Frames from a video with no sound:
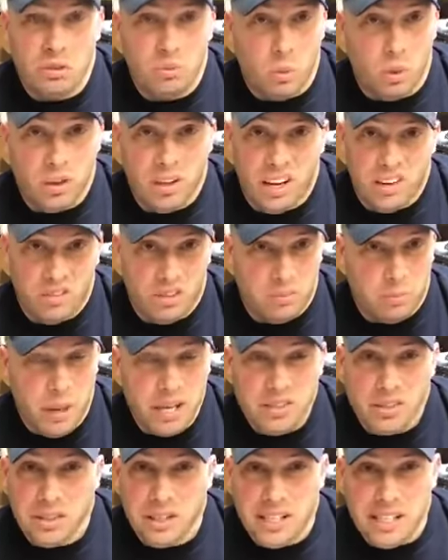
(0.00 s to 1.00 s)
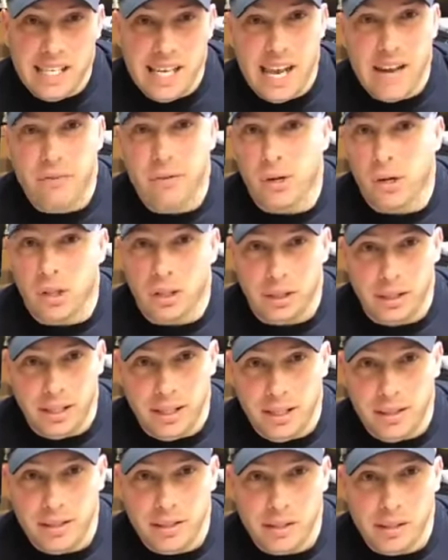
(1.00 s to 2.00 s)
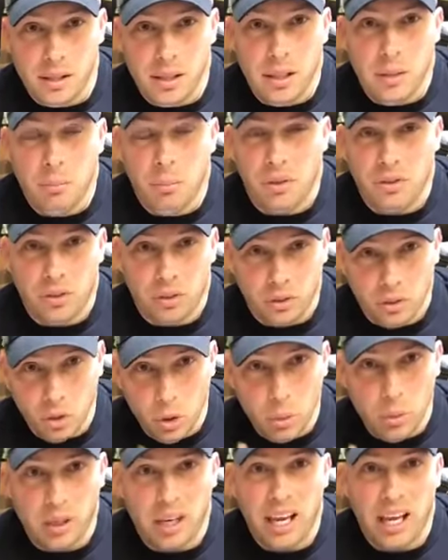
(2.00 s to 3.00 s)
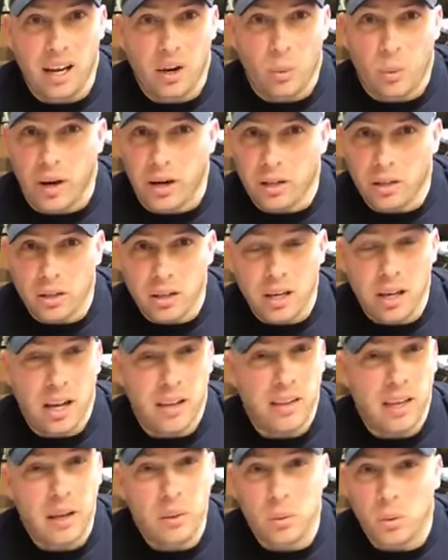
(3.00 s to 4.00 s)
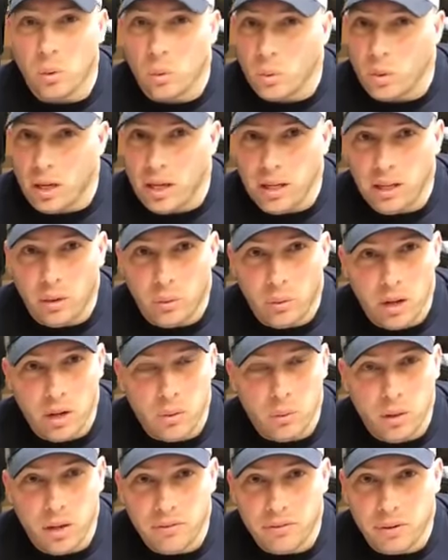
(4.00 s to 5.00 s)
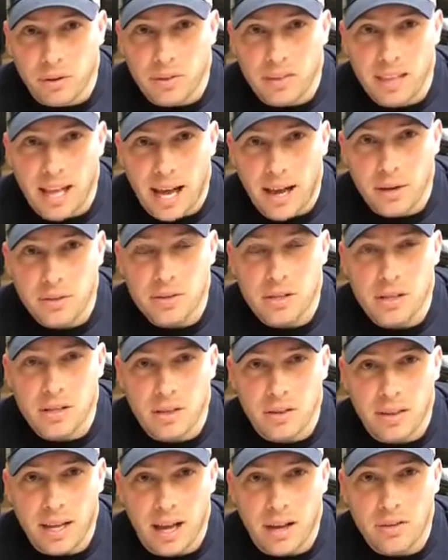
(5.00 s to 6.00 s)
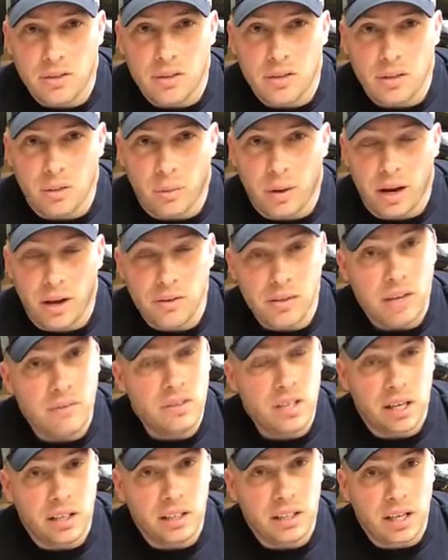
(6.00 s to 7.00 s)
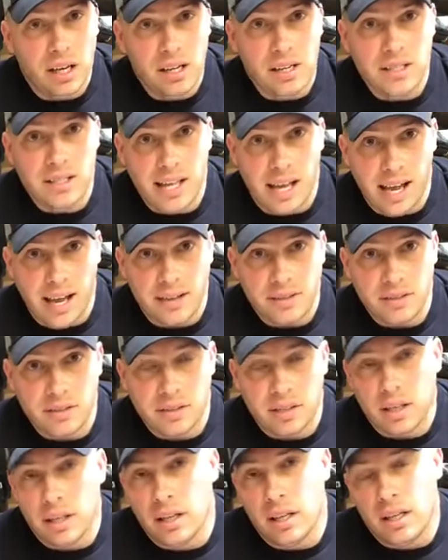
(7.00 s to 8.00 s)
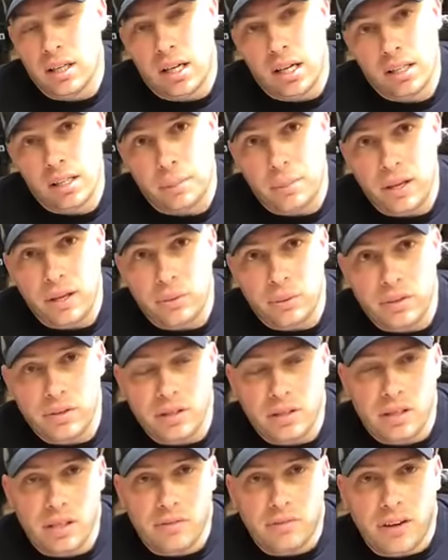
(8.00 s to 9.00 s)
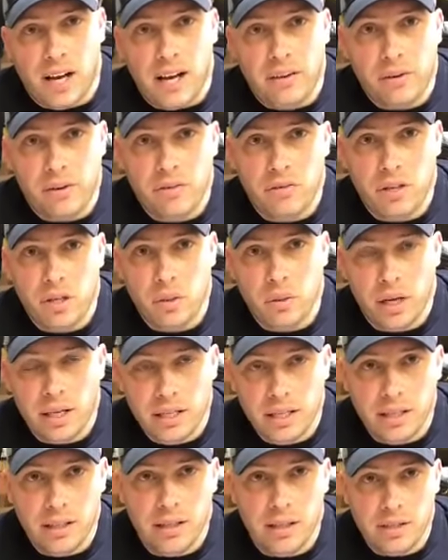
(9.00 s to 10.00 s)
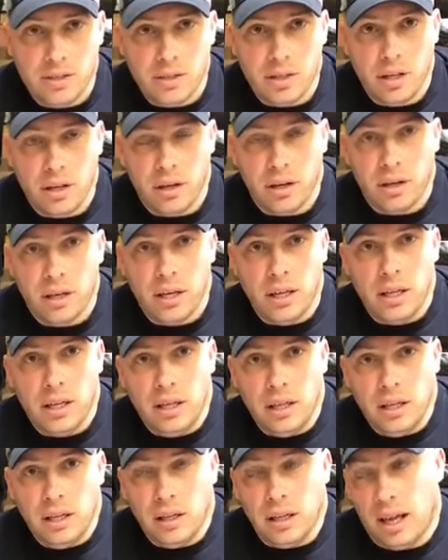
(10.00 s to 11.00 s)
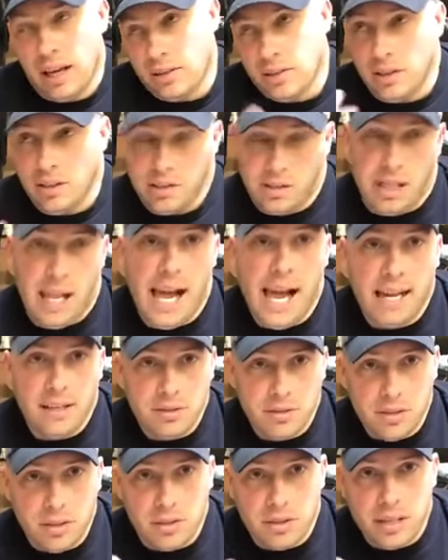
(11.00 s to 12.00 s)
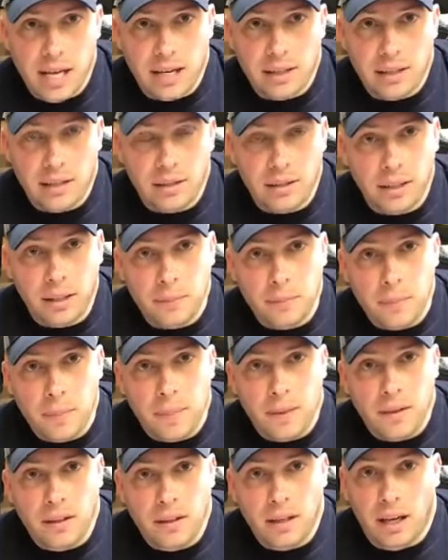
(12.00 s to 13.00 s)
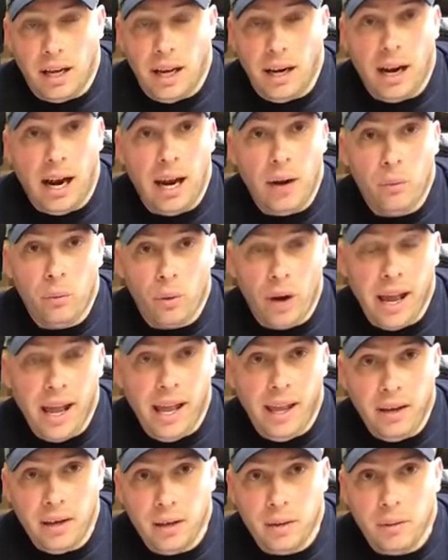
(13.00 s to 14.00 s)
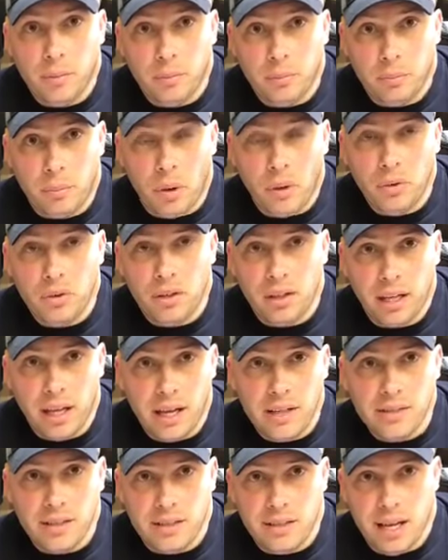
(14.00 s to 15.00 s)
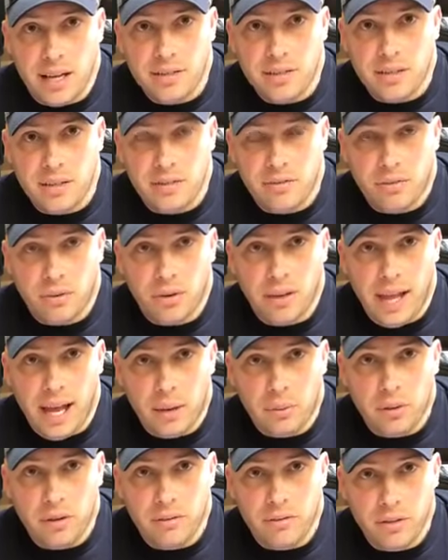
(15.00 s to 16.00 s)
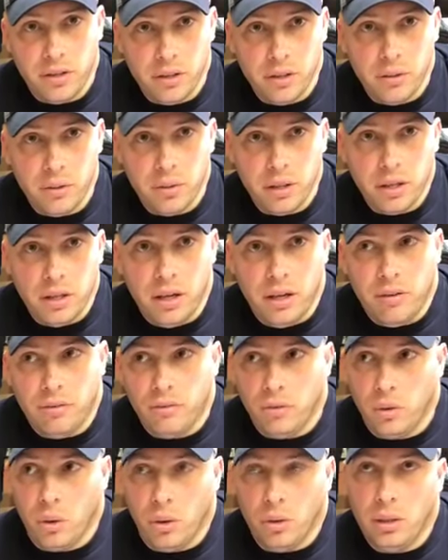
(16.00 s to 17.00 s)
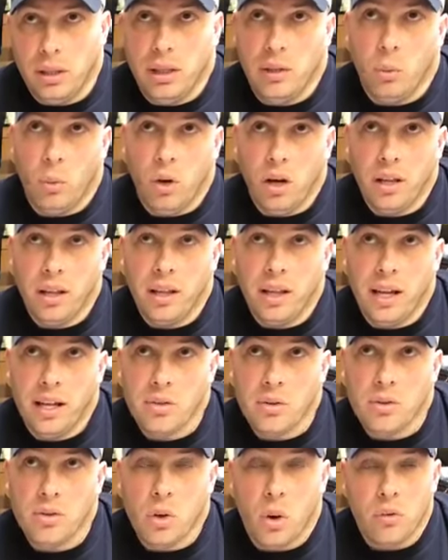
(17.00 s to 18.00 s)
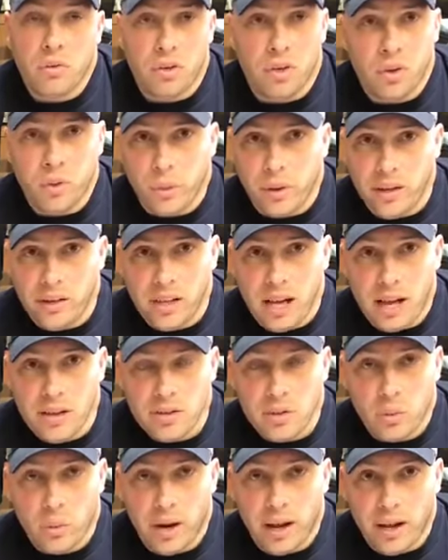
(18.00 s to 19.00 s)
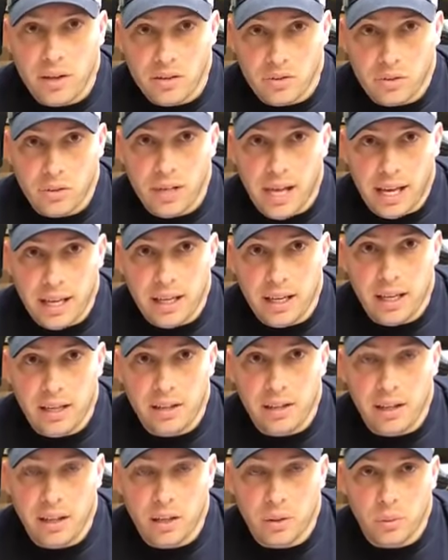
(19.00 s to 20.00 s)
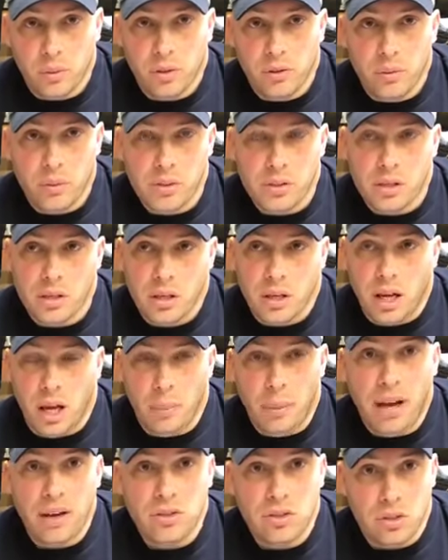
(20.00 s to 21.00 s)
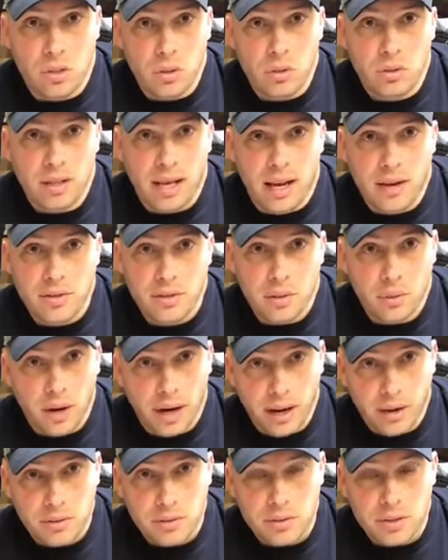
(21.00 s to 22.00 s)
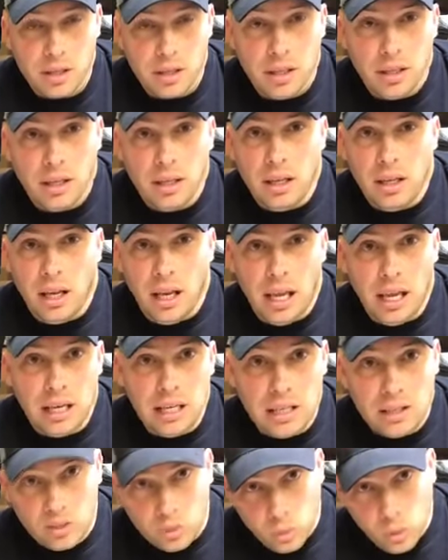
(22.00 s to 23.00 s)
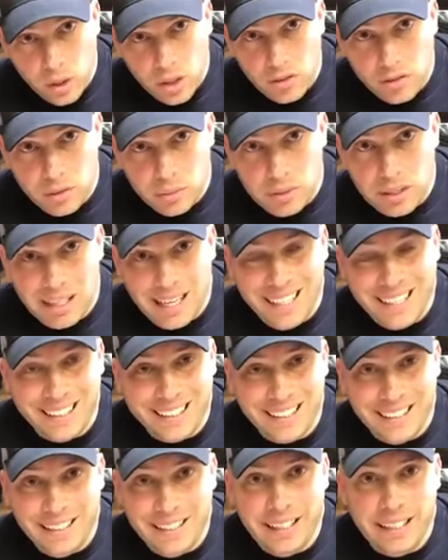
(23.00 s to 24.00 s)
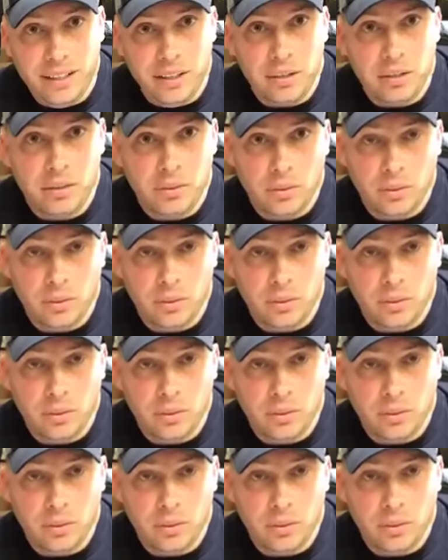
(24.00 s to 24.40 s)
they're basically never cleaned, but they're lubricated regularly, and they will run and run and run for thousands and thousands of rounds. I've done gun tests. On the P365 review I did this year, actually this last year technically, I ran both of the guns I tested for that review. One of the guns was over 3,000 rounds for that gun. The other one was about 2,000 rounds. and neither one of them did I clean